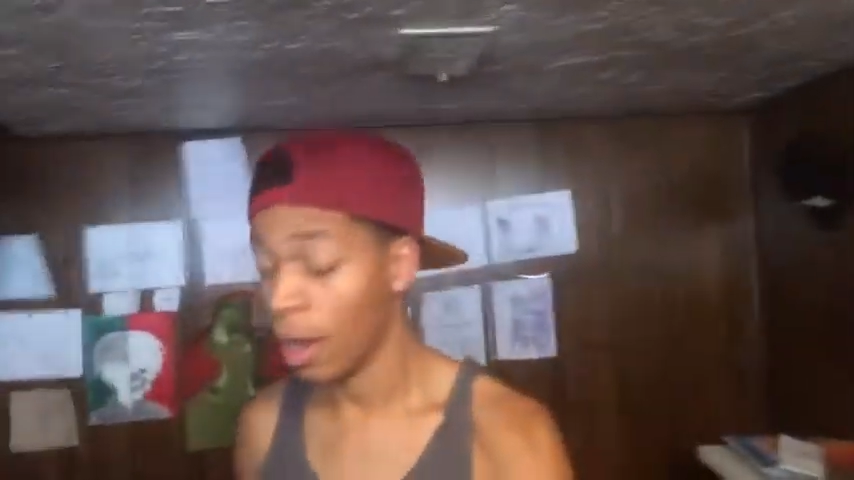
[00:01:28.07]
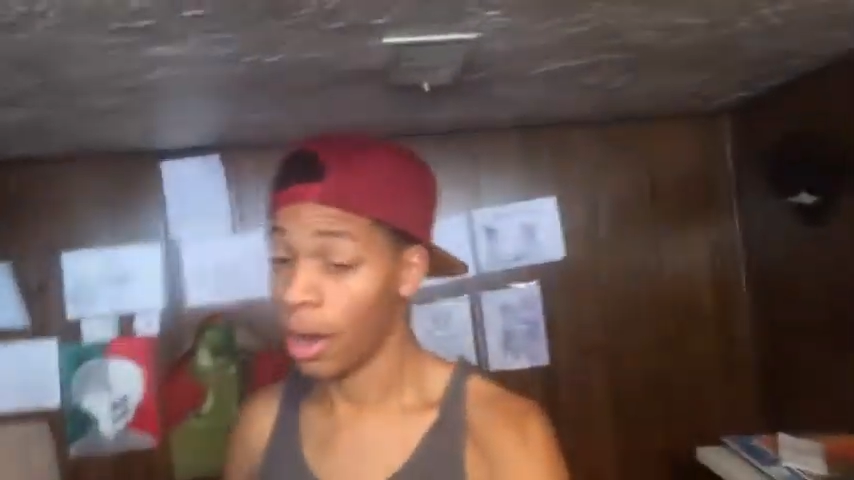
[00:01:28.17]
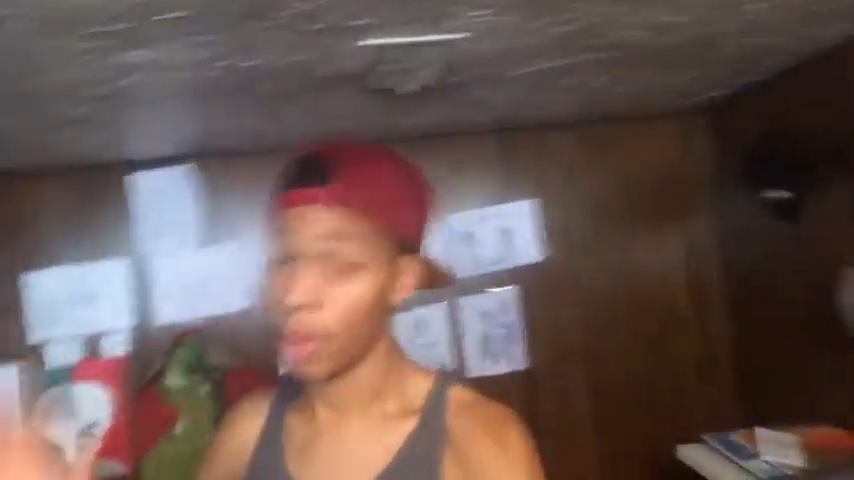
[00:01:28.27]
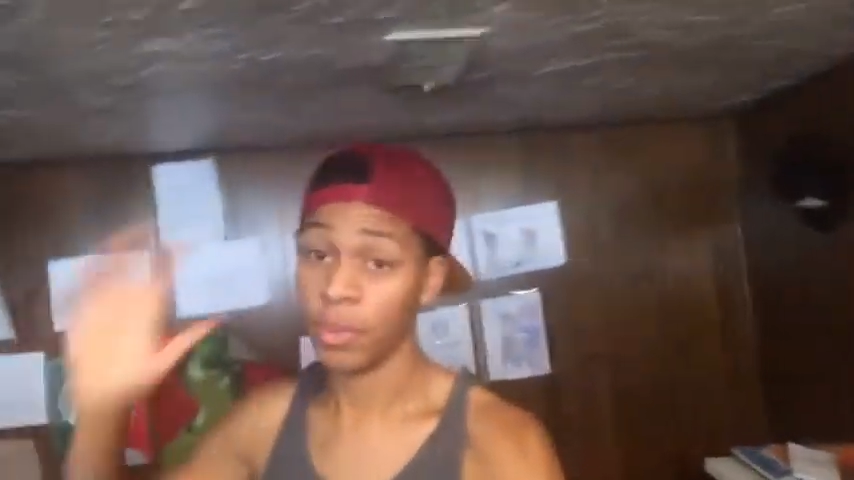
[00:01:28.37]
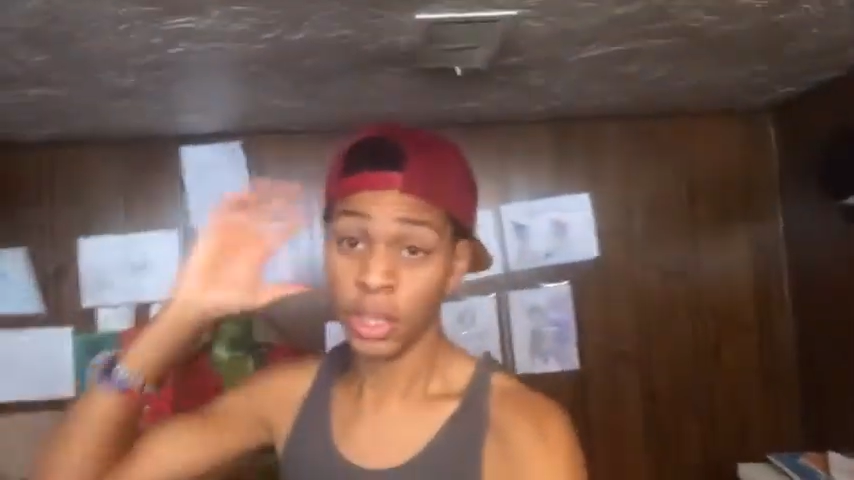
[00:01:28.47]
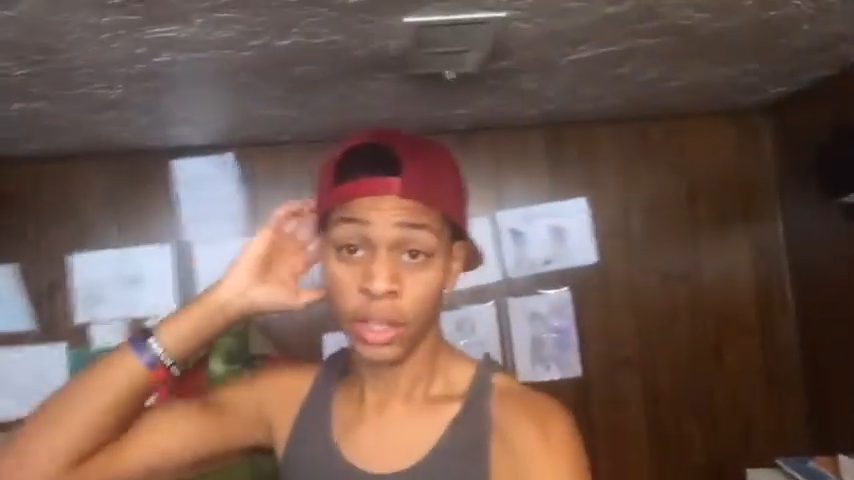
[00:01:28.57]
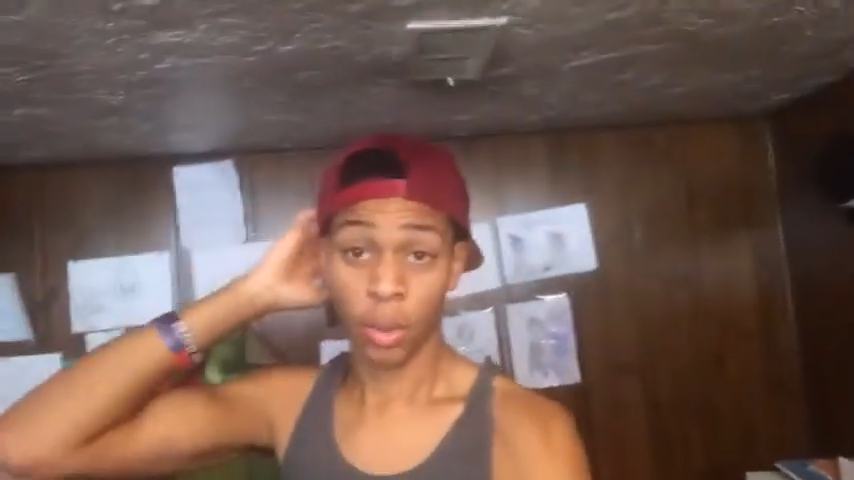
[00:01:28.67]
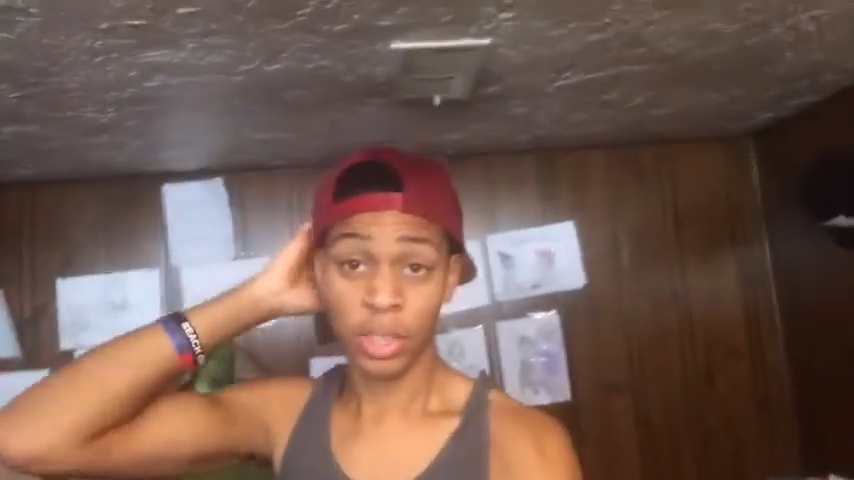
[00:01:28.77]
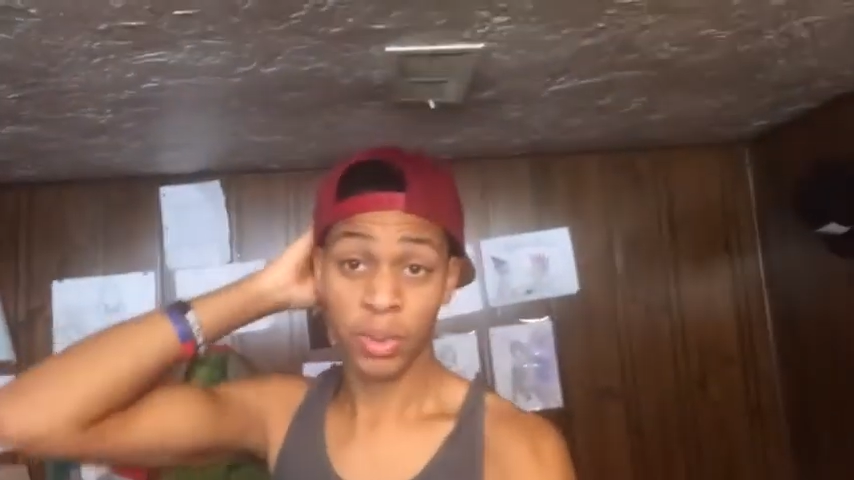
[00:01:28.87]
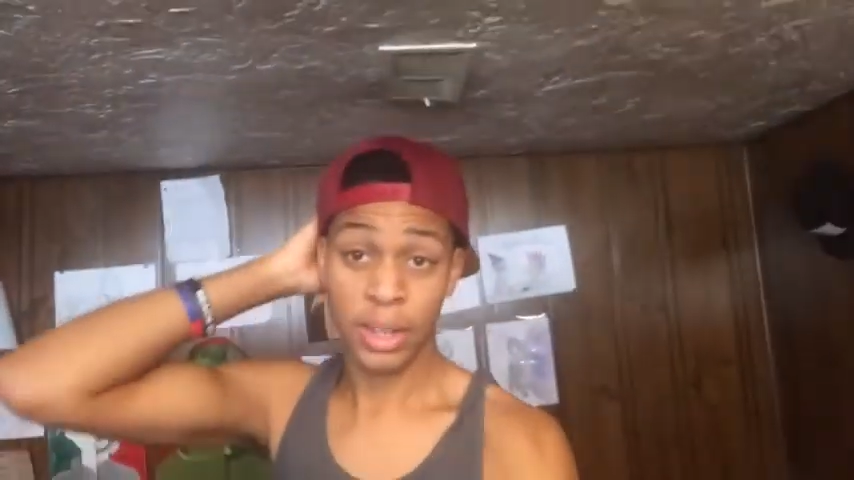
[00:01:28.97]

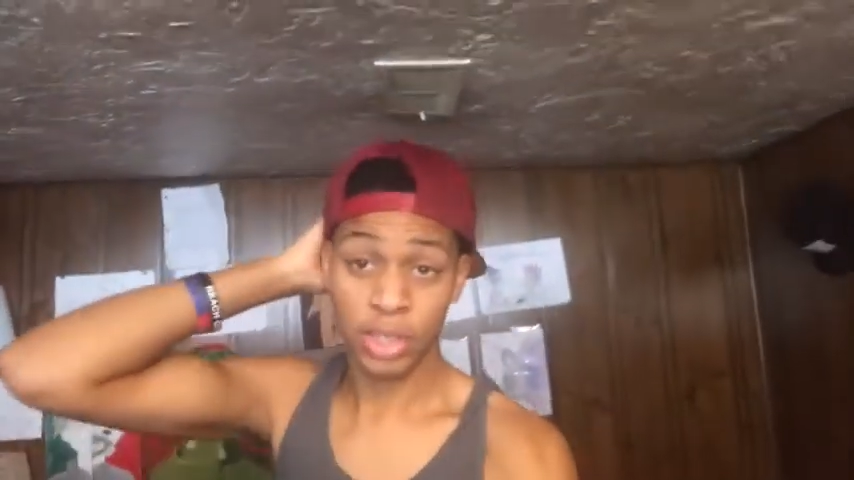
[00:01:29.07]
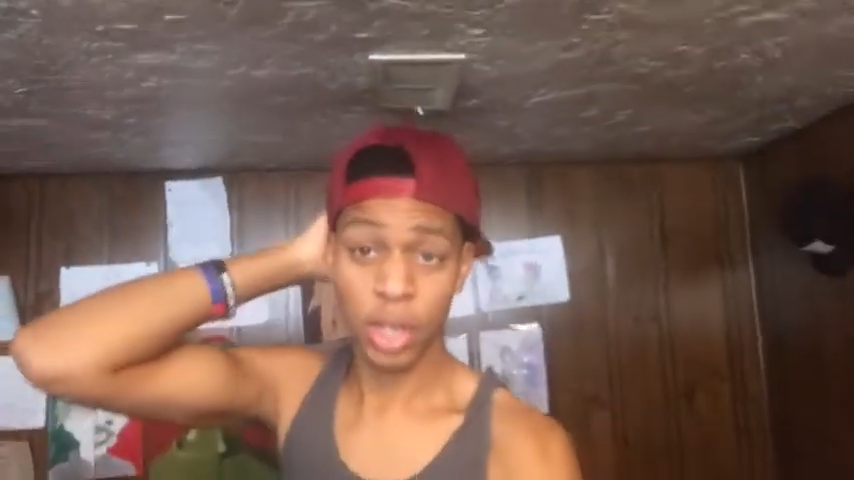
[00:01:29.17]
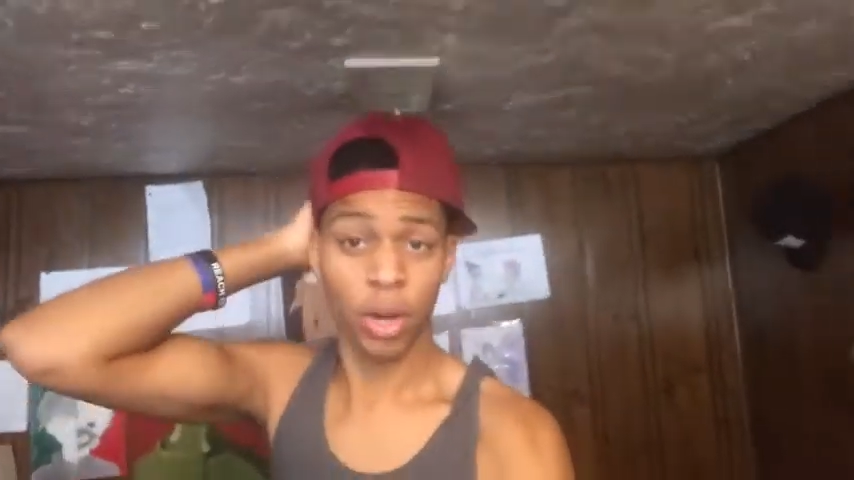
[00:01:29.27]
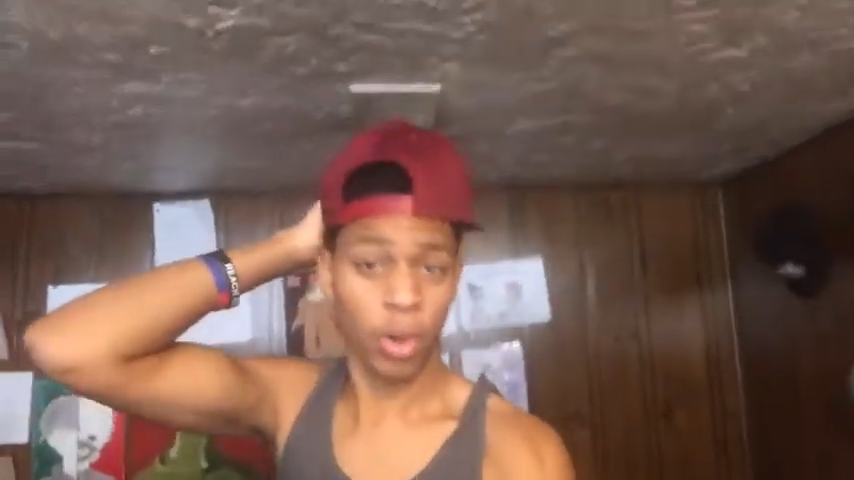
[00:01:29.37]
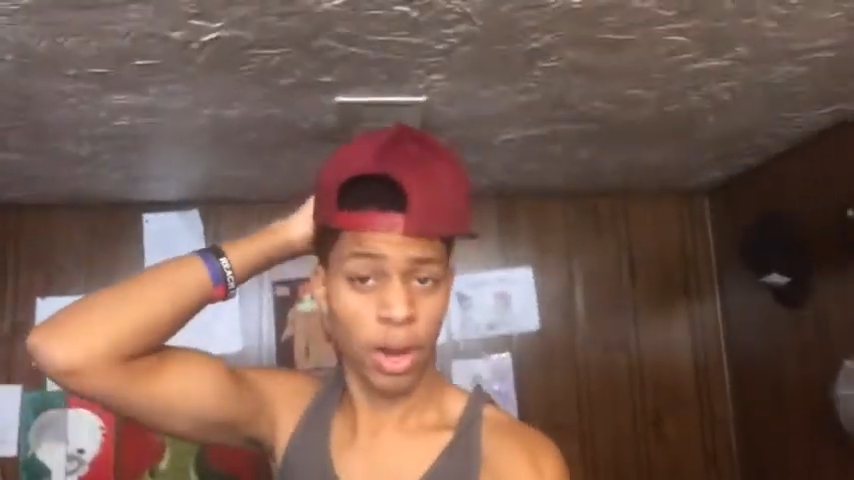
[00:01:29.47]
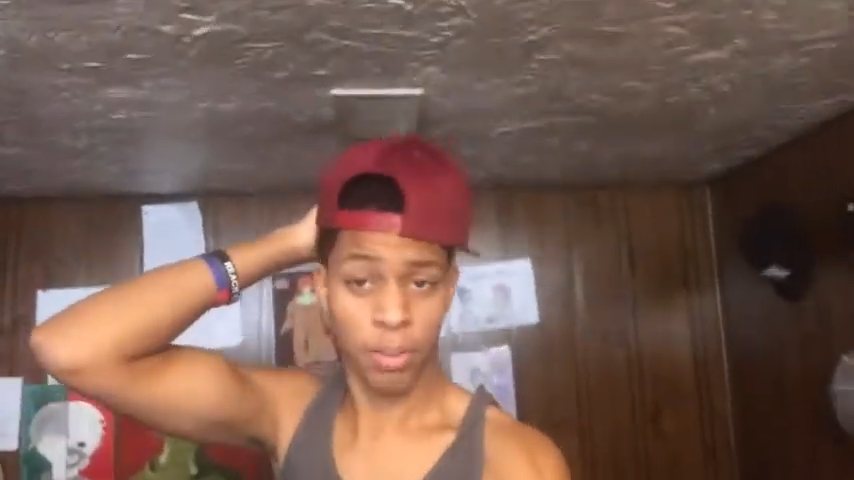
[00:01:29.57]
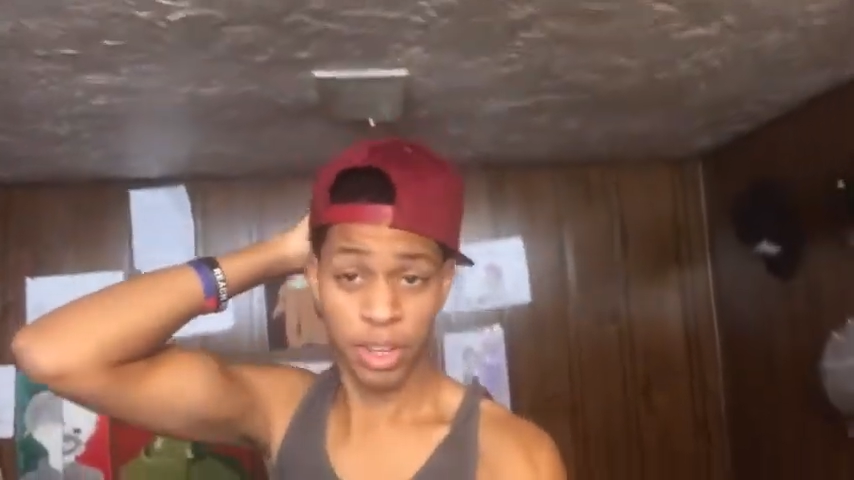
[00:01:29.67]
The reason why I draw Gohan,